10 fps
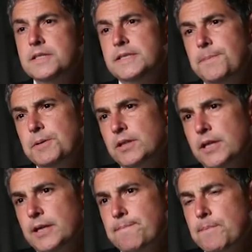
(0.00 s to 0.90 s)

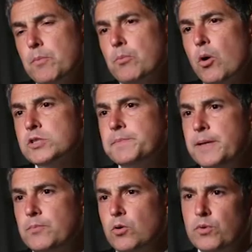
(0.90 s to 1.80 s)
Typically, most
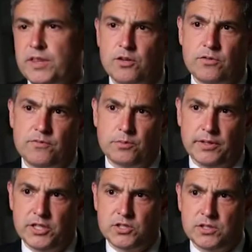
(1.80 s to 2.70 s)
people with atrial
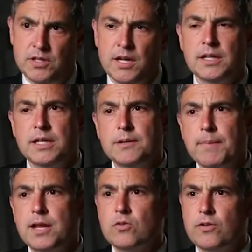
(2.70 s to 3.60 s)
fibrillation get
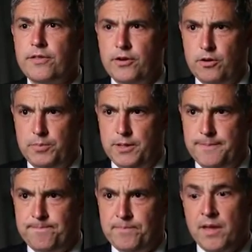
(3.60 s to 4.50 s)
medical therapy.
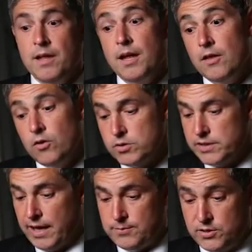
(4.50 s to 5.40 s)
And
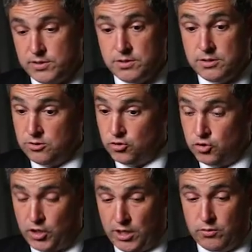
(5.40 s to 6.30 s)
those options
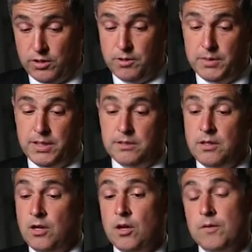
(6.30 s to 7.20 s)
generally mean
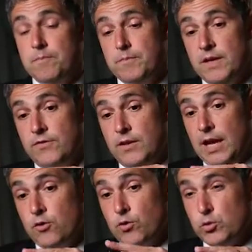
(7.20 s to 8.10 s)
if
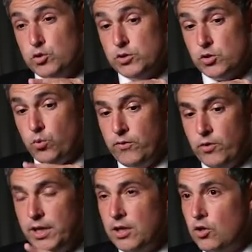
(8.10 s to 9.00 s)
the atrium is
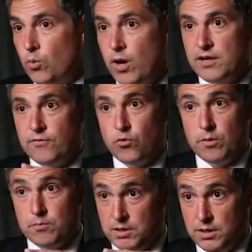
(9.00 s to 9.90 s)
quivering and you don't want to
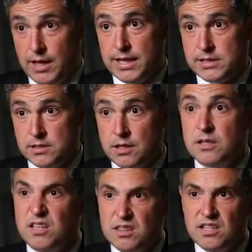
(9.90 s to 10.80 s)
form clots, you